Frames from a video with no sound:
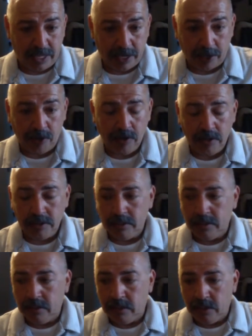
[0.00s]
here,
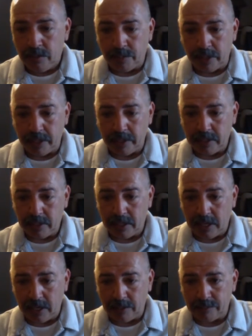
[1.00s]
but
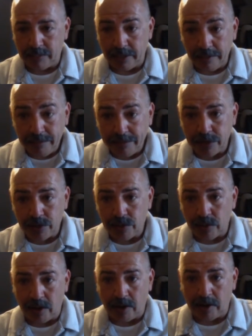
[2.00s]
if
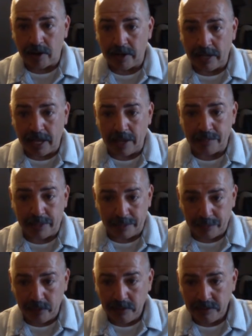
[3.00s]
you are a
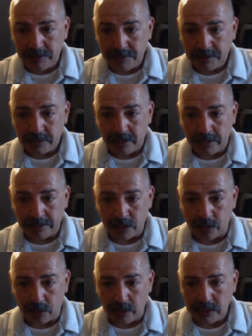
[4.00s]
member of the
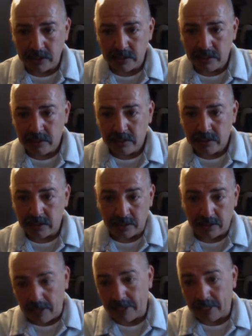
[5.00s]
course,
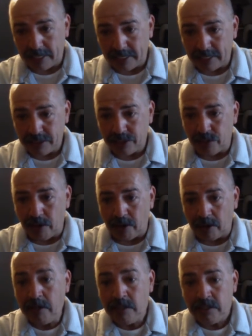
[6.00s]
I guess you
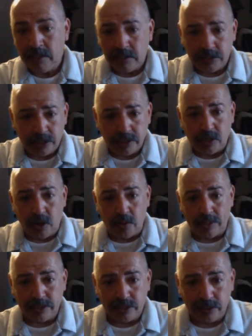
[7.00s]
are. Just go
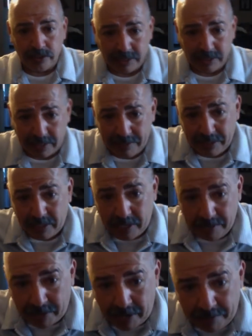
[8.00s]
into the
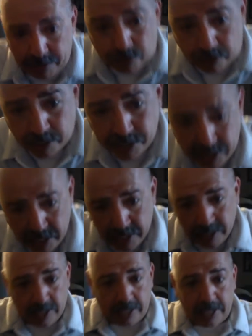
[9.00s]
$7.95 course,
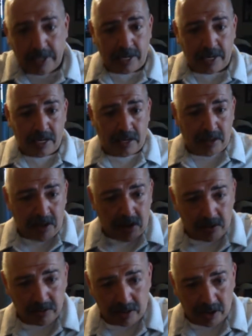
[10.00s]
and I got
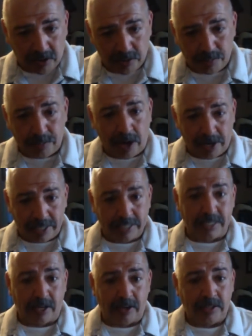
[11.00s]
all the products
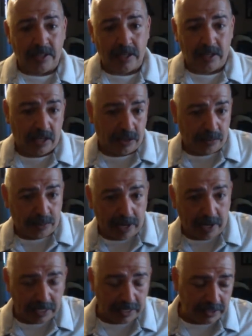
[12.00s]
there on the
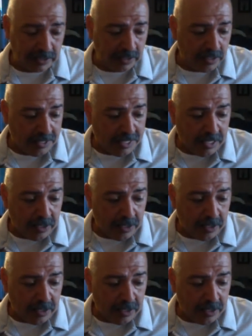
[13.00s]
product list.